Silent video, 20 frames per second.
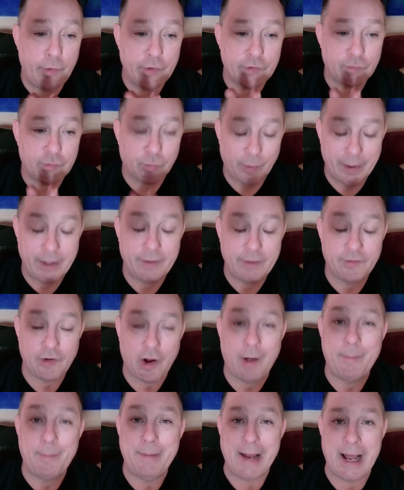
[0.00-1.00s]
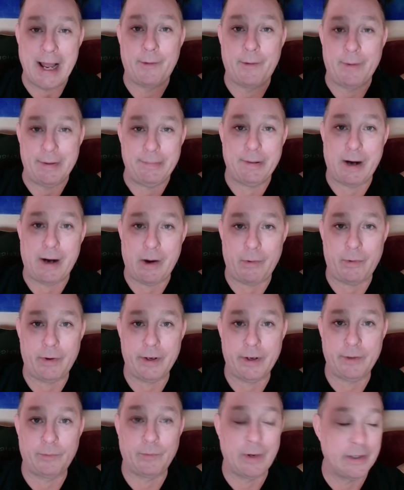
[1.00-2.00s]
this rig is all battery
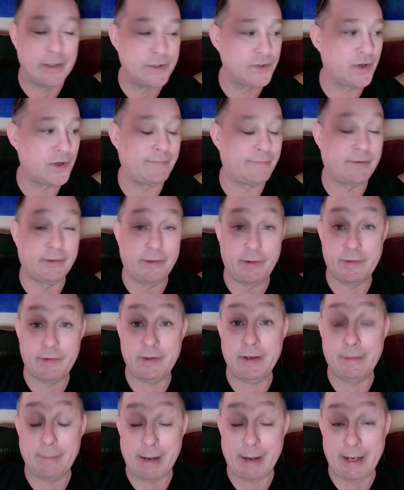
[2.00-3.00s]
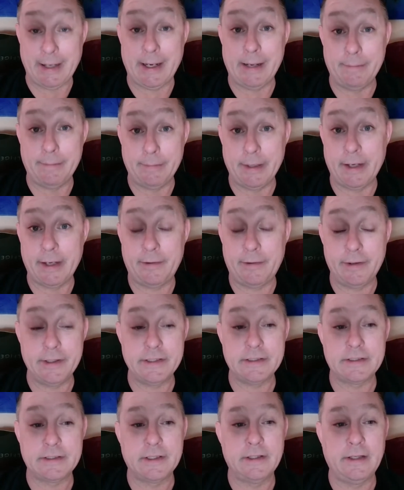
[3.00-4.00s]
powered. It runs off of lithium ion
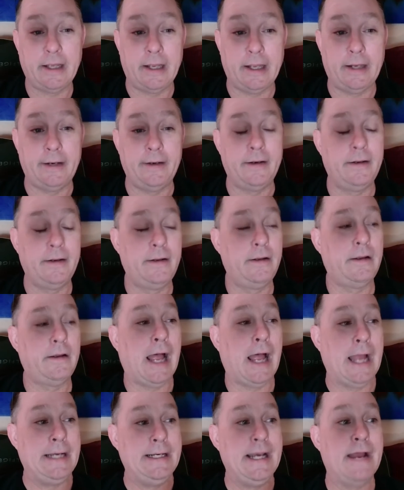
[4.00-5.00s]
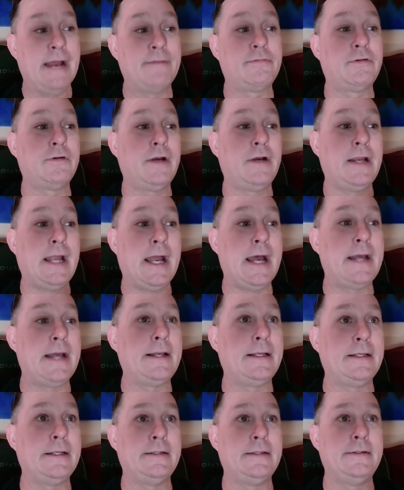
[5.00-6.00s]
batteries. And I never
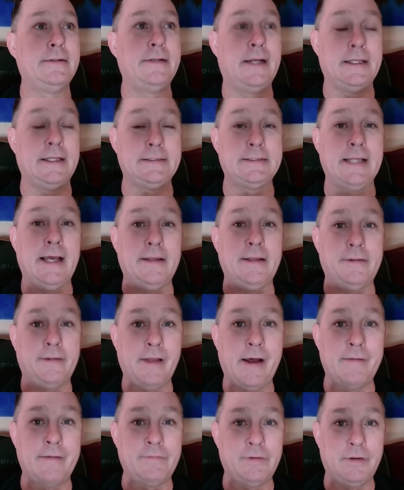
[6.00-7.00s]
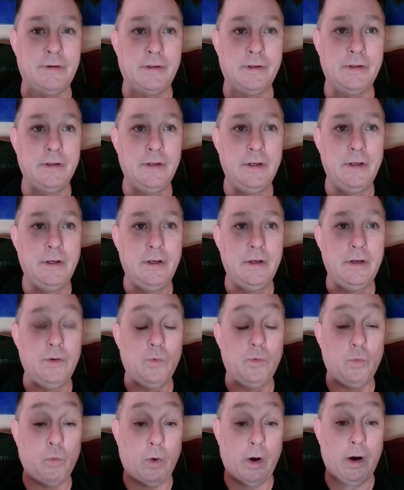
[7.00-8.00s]
had it at that level
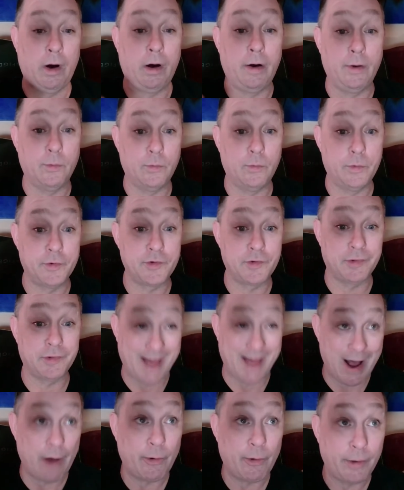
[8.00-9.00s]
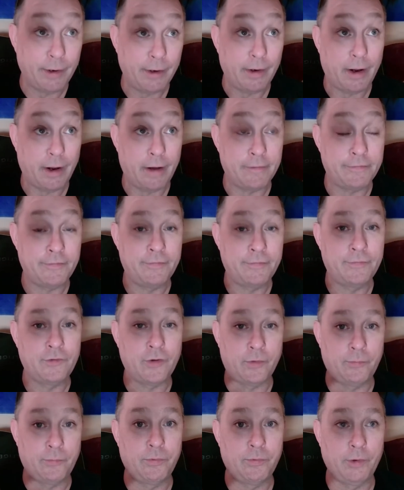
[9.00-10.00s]
where it was loud enough
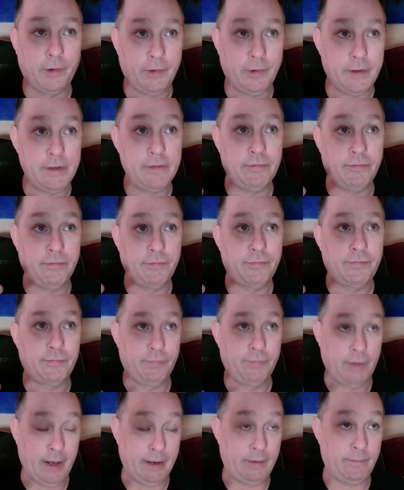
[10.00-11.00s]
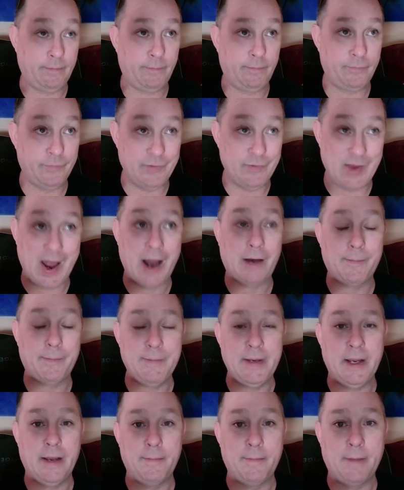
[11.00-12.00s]
to really like knock
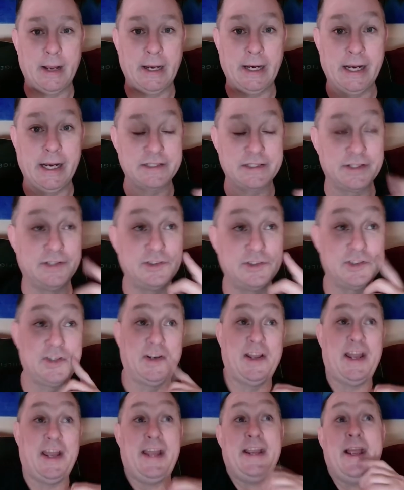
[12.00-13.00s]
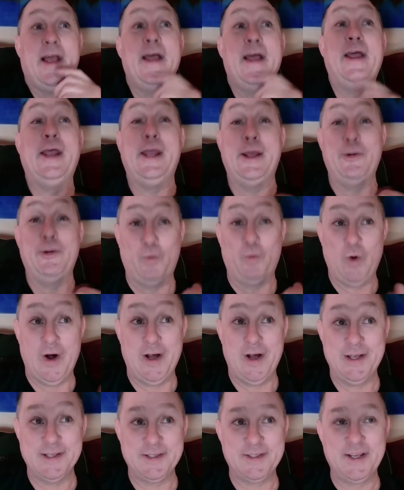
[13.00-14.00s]
me on my ass. And today it
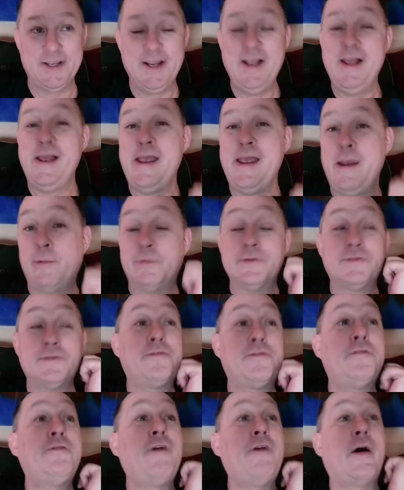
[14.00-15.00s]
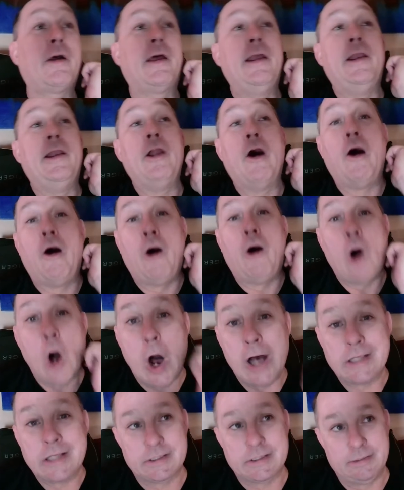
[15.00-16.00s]
was. It was fucking
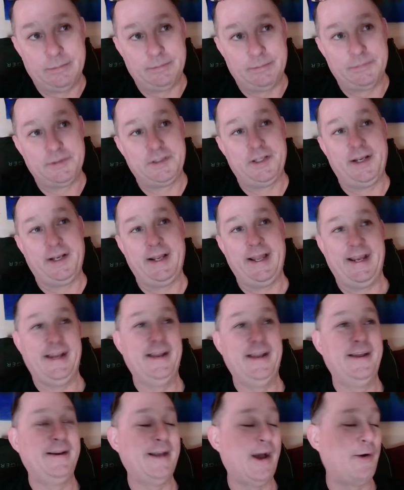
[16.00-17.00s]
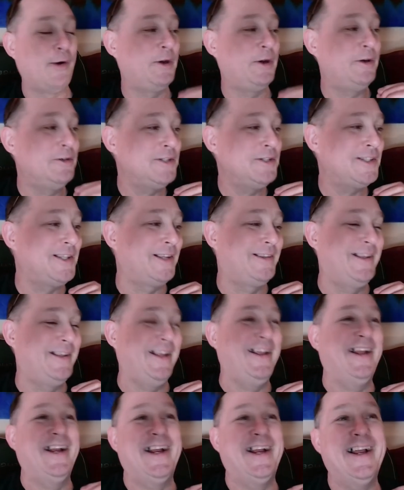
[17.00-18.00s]
awesome today. Now here's the
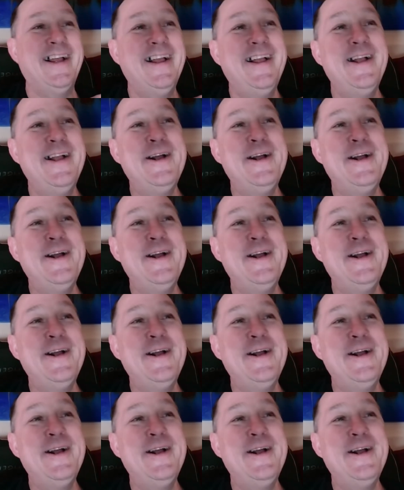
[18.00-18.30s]
thing.